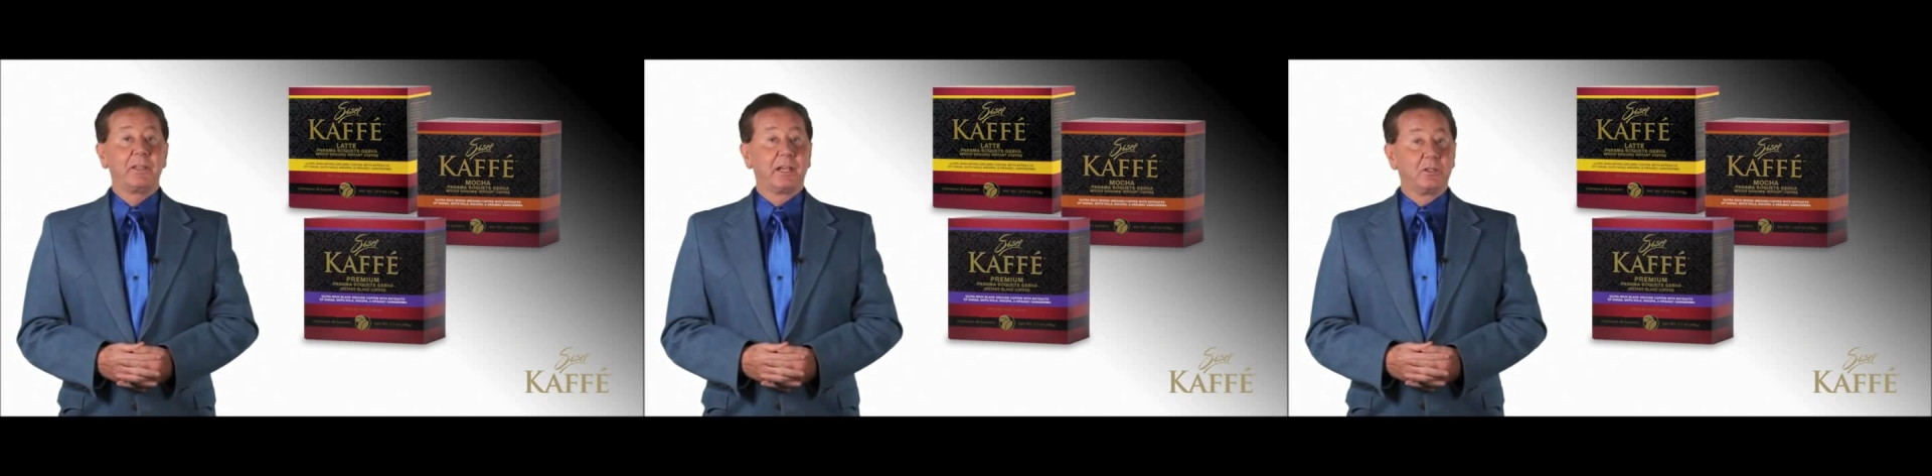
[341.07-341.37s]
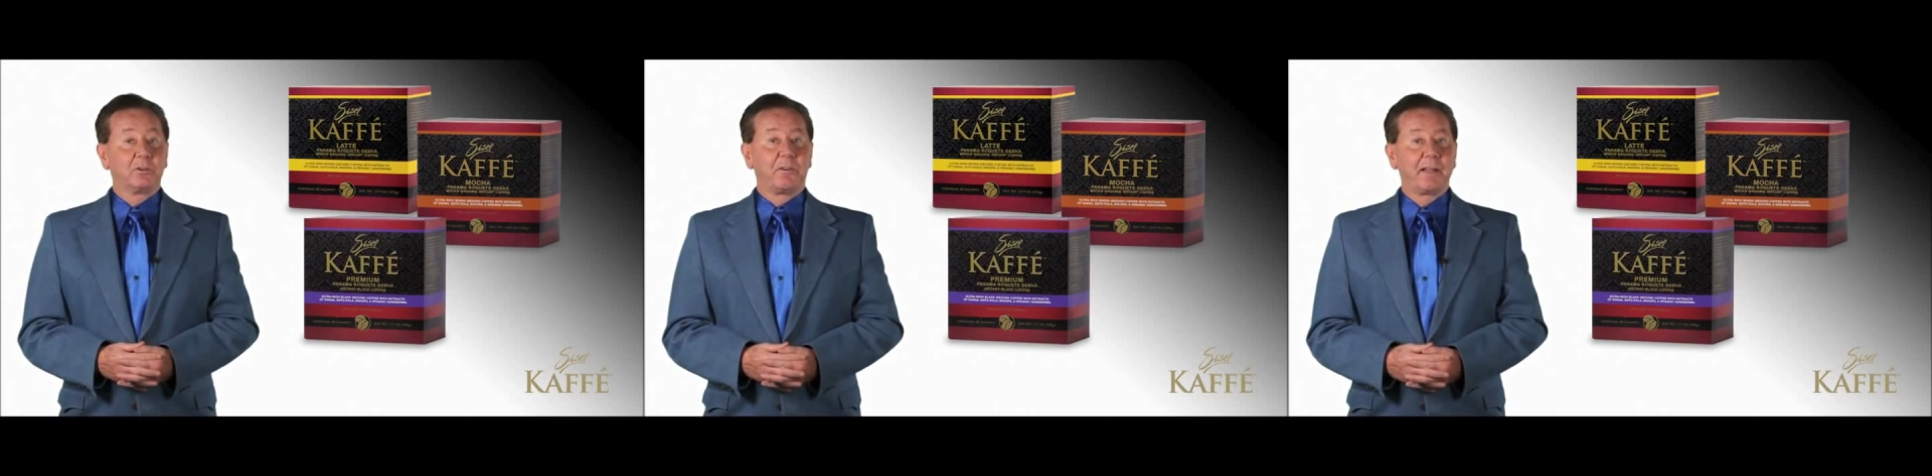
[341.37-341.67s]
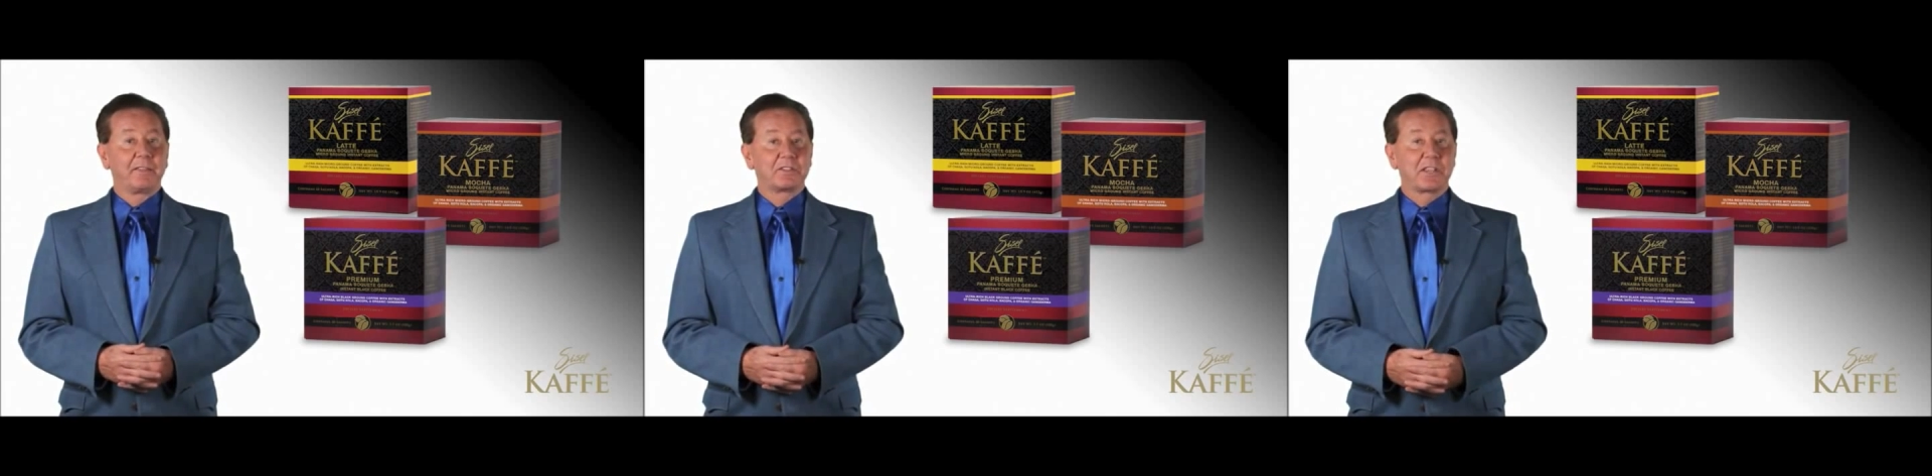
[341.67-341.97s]
think you'll
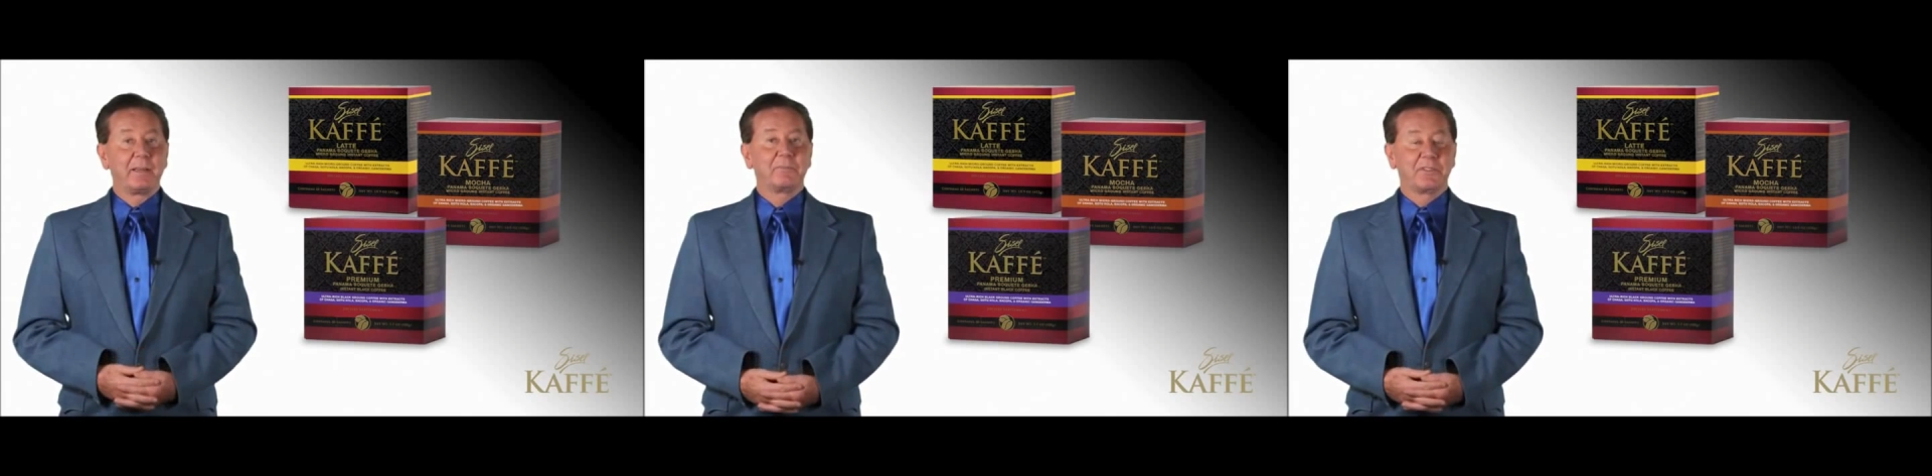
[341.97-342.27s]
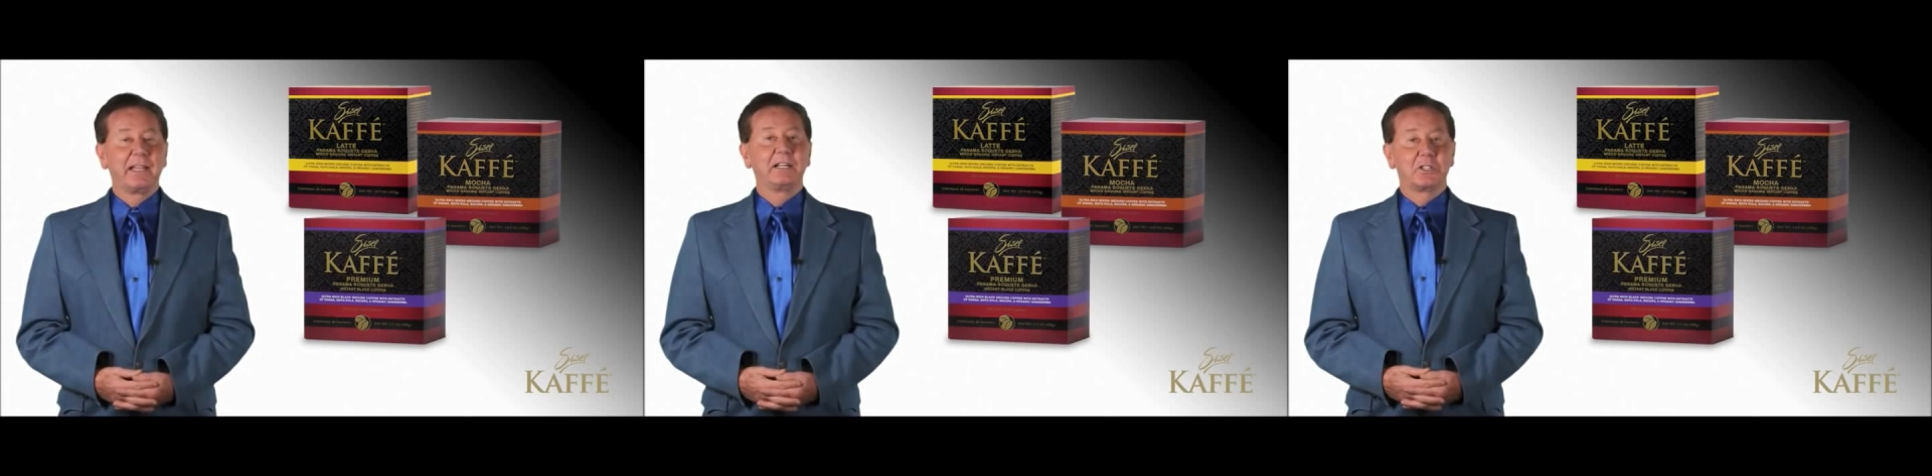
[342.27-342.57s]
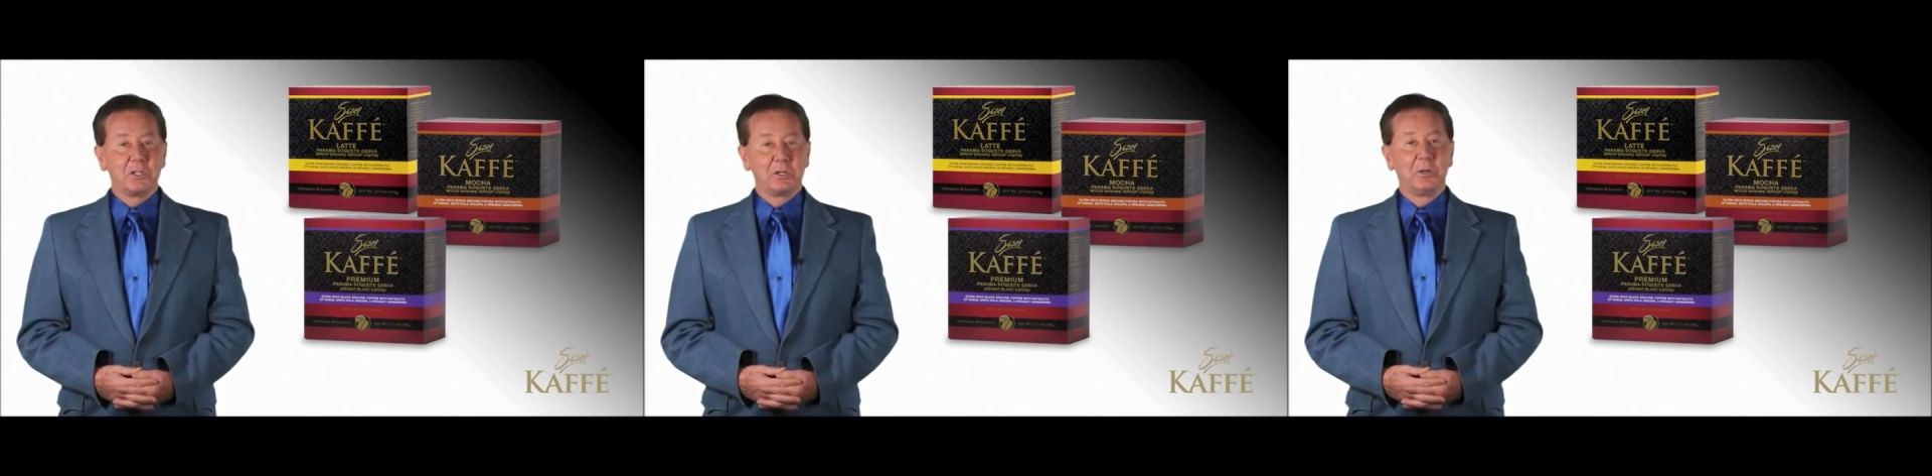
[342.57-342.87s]
find the same thing
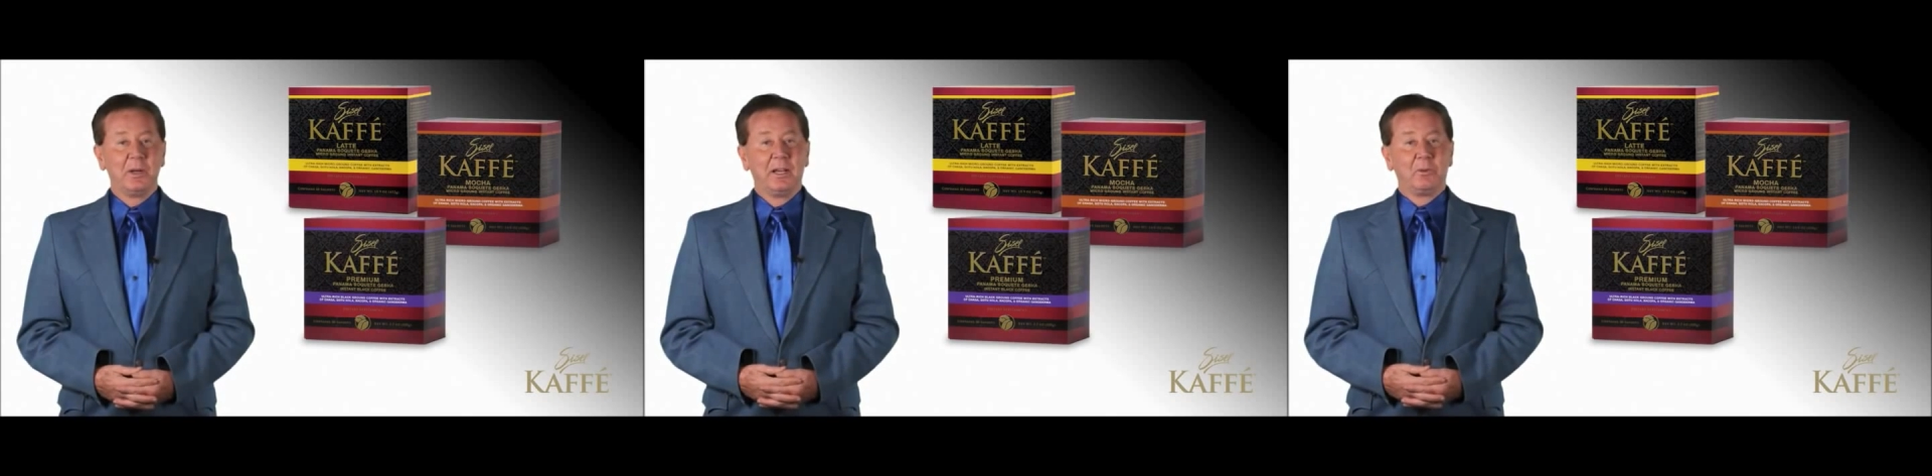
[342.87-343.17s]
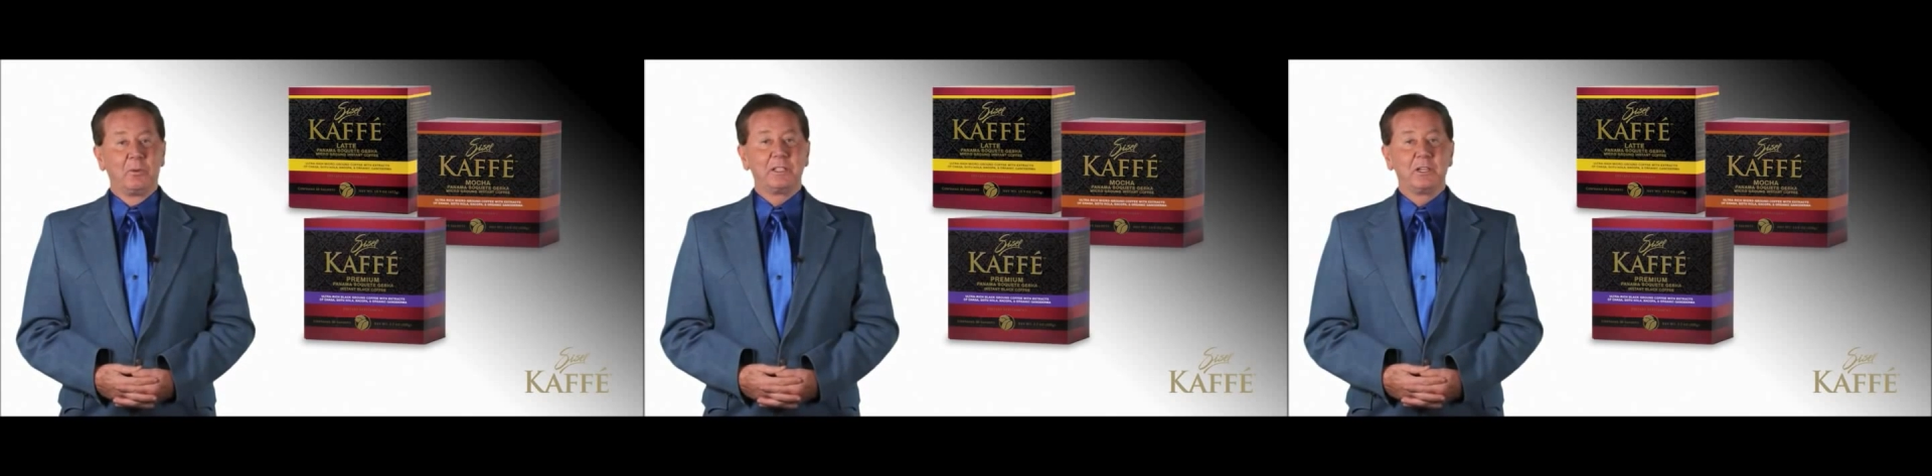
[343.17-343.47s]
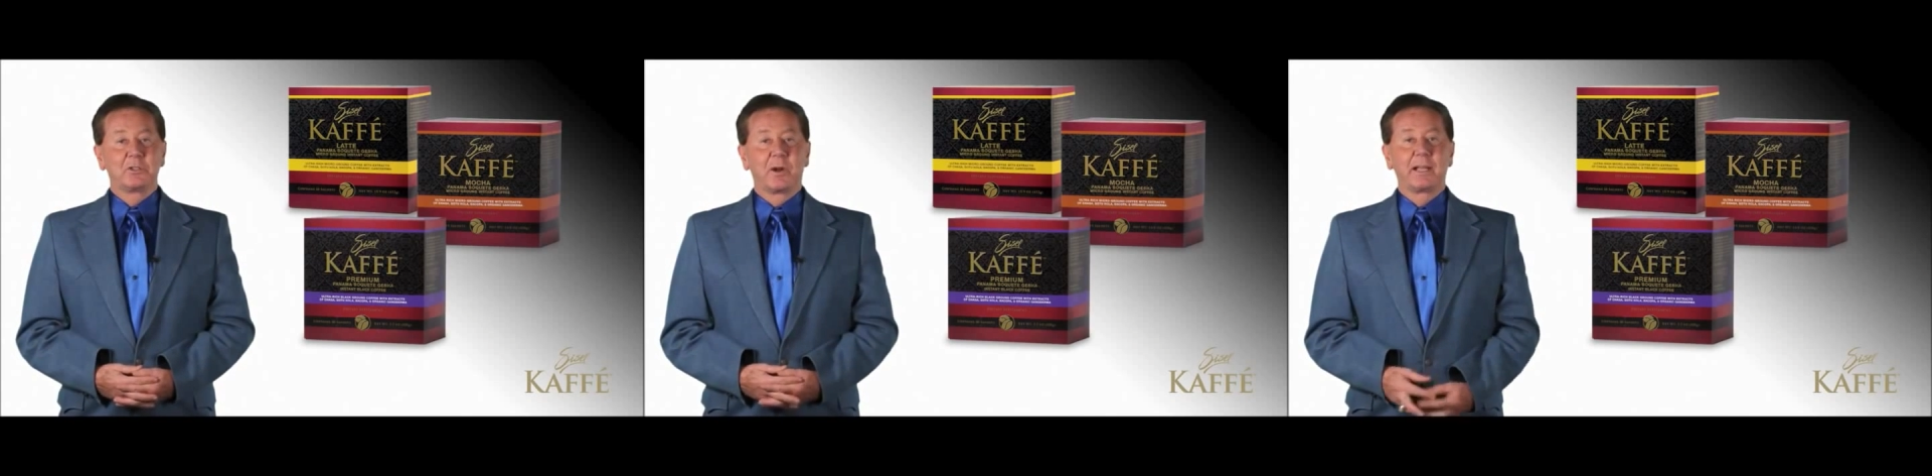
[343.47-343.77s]
too when
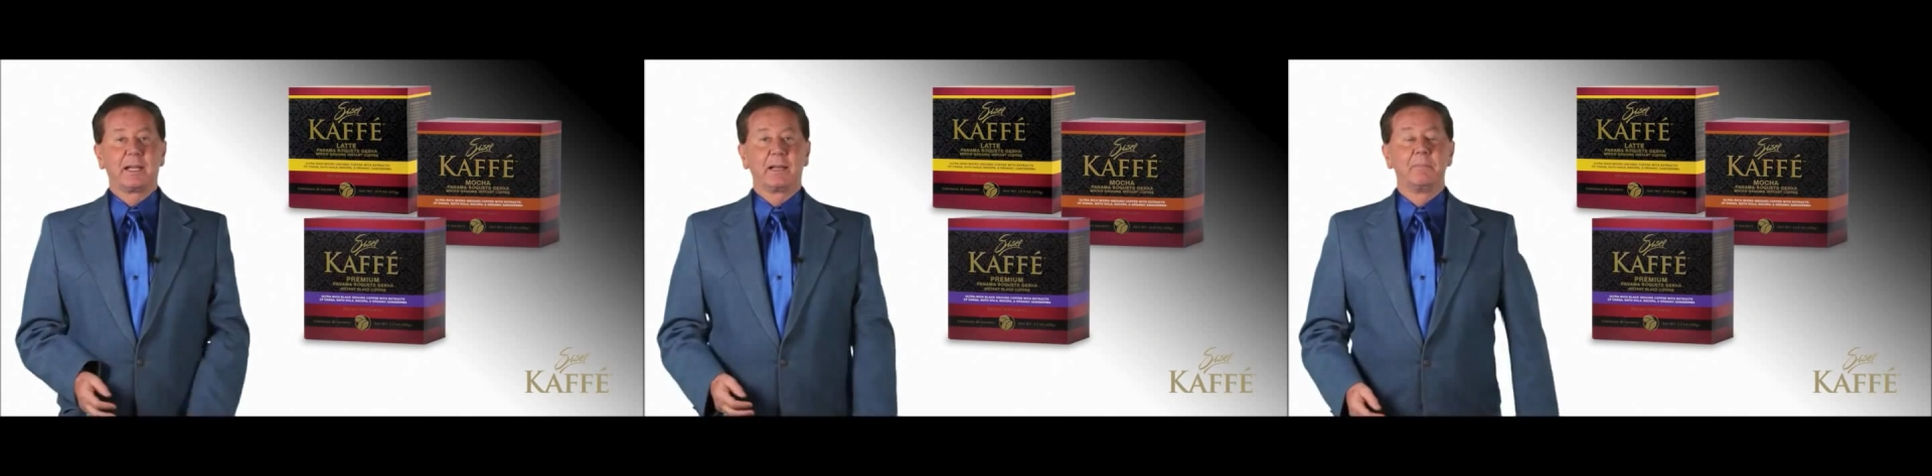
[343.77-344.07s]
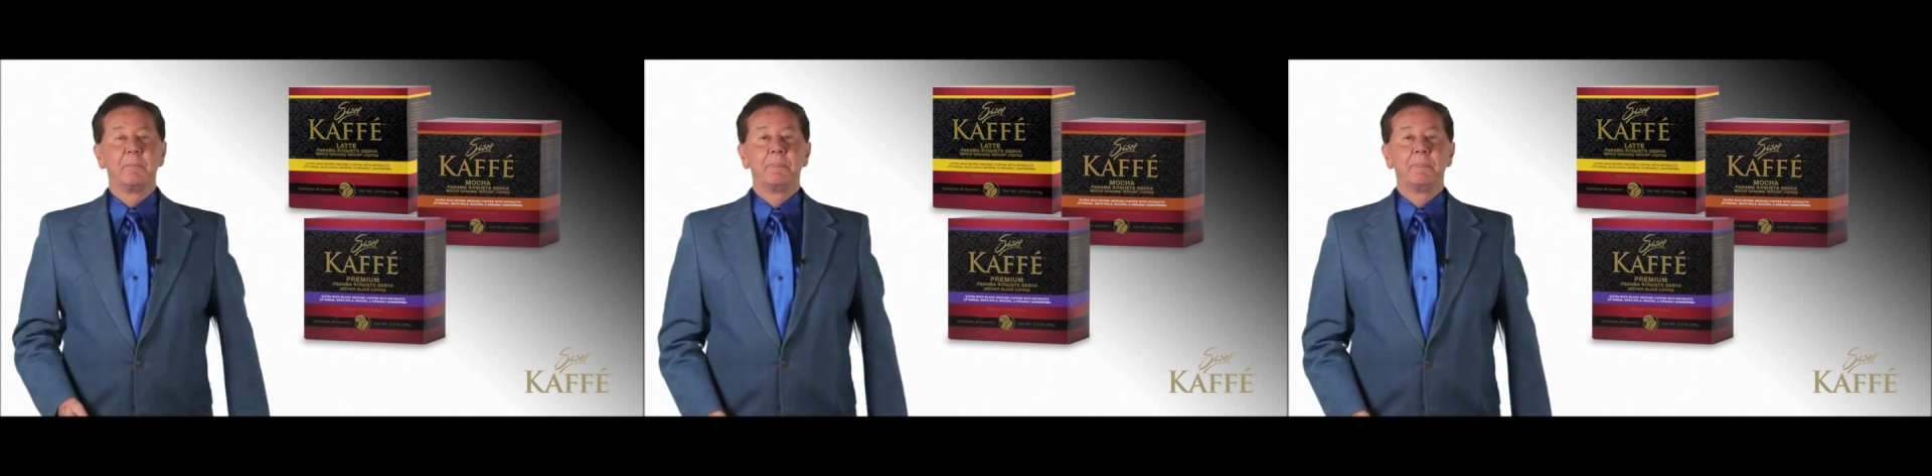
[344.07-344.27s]
you drink it.